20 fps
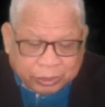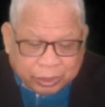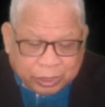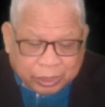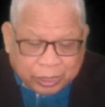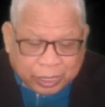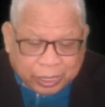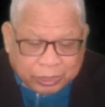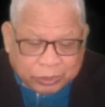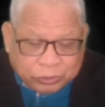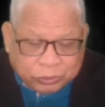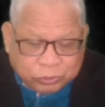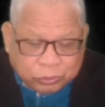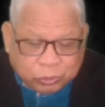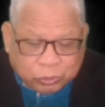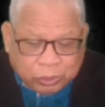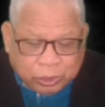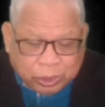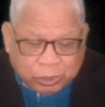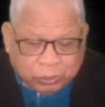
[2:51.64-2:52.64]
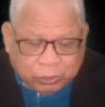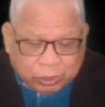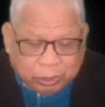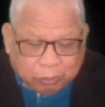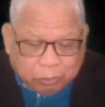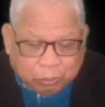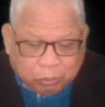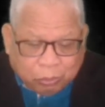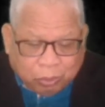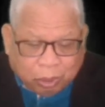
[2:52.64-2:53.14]
and relies
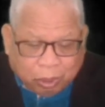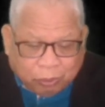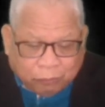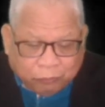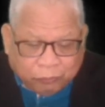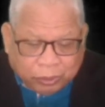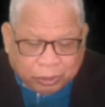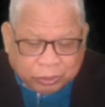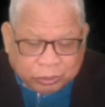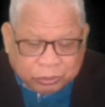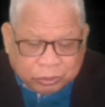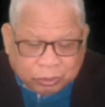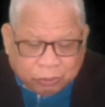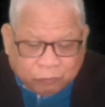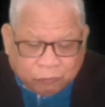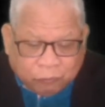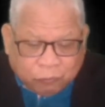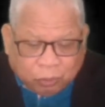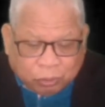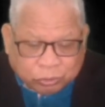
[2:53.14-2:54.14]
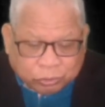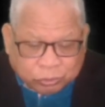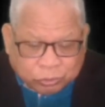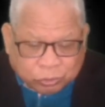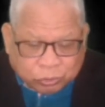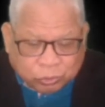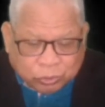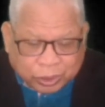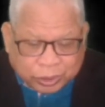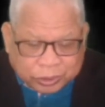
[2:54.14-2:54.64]
solely on the book of the
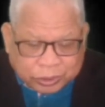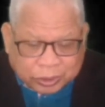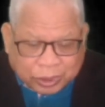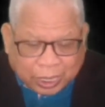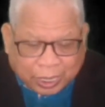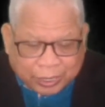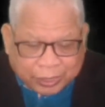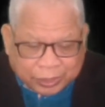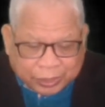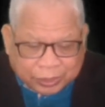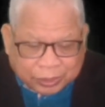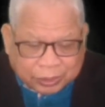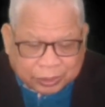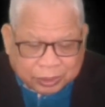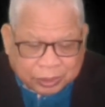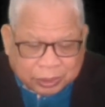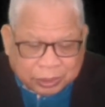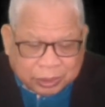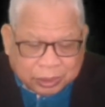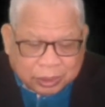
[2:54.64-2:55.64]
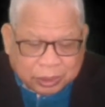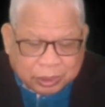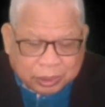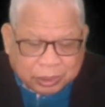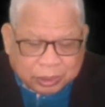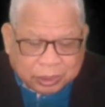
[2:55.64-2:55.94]
four schools as guidance.